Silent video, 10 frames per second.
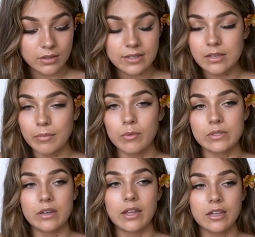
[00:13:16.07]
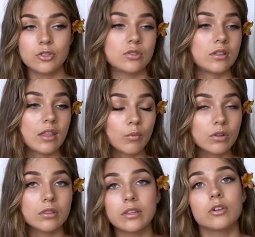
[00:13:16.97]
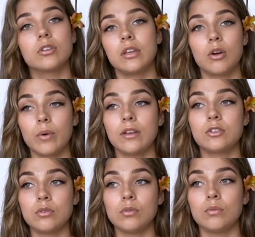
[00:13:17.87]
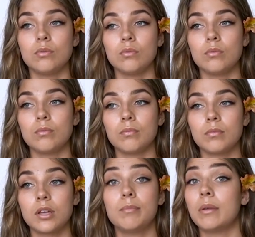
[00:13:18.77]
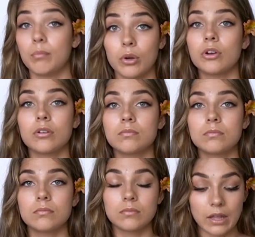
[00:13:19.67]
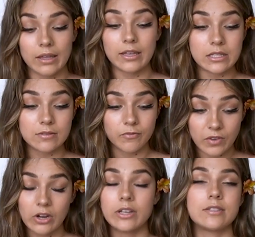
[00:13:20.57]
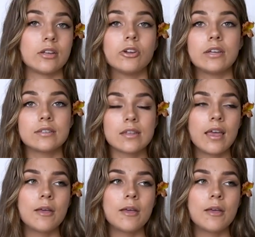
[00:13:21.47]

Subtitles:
Like somebody was unhinged and they were literally going to commit murder. Like it's very serious.